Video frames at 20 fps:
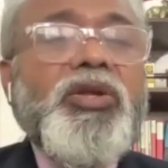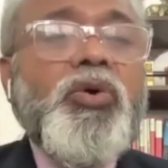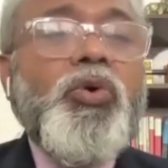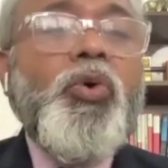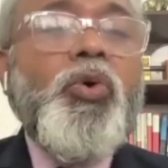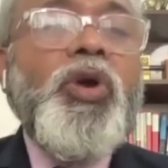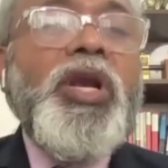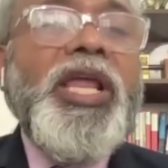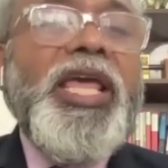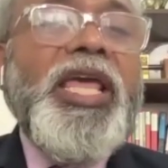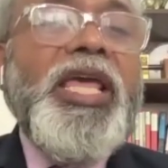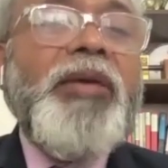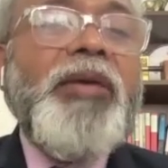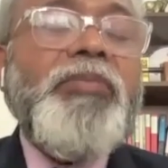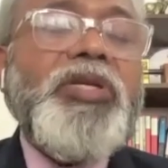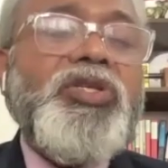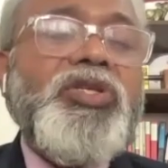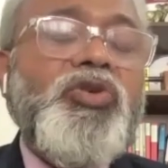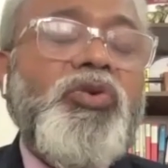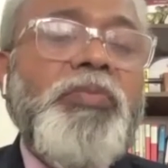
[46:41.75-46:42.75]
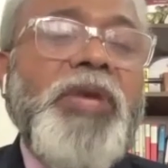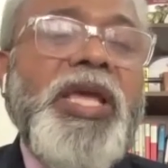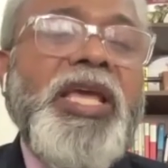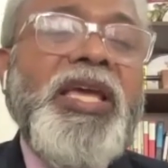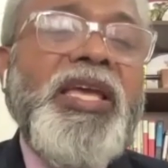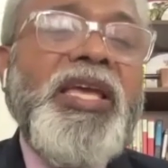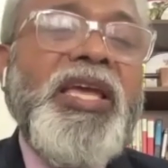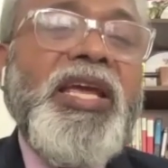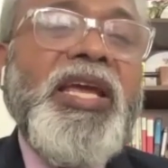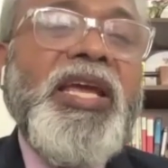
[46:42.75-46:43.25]
the whole aim is to
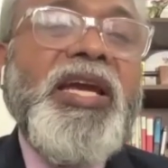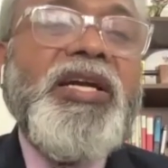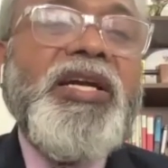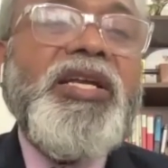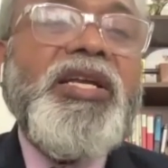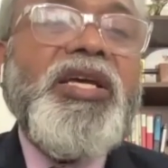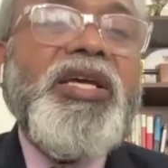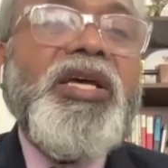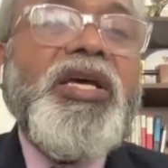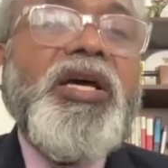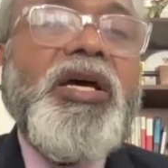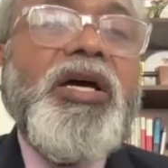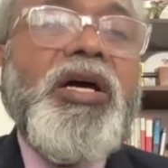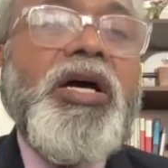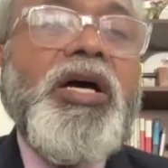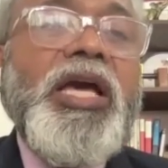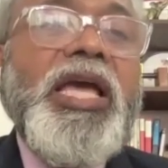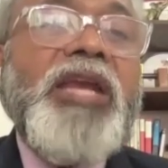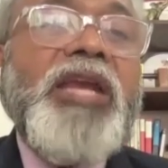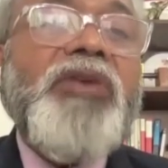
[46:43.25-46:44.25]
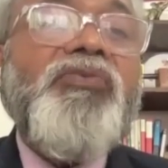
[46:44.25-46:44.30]
make it uh,